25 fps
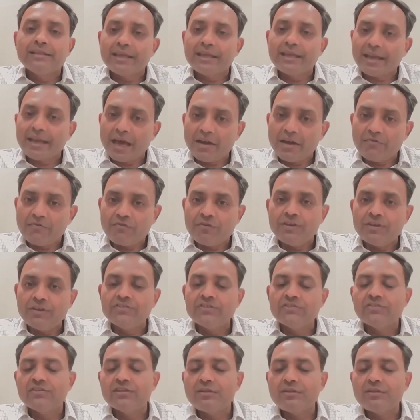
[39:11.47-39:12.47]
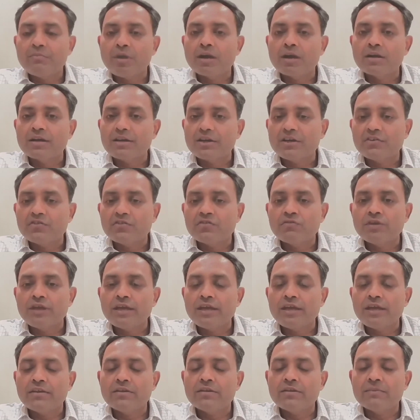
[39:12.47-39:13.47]
There are phases in markets
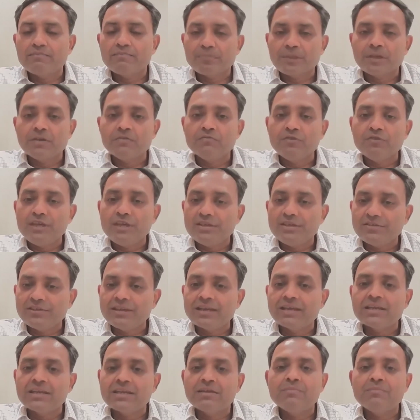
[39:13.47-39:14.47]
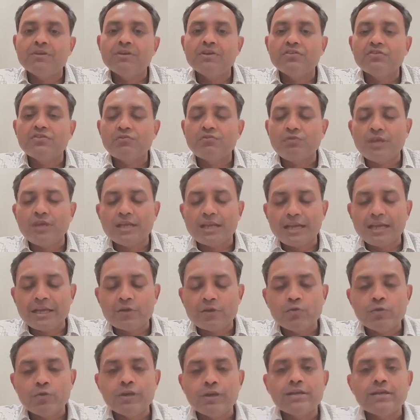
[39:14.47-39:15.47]
where weak sentiments, weak
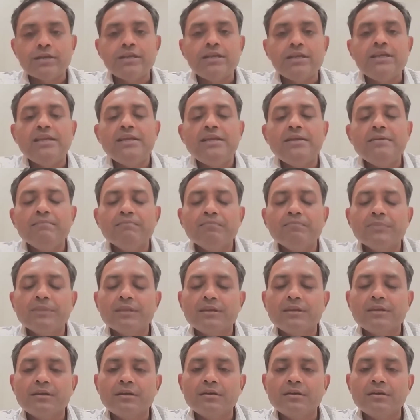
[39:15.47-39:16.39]
liquidity,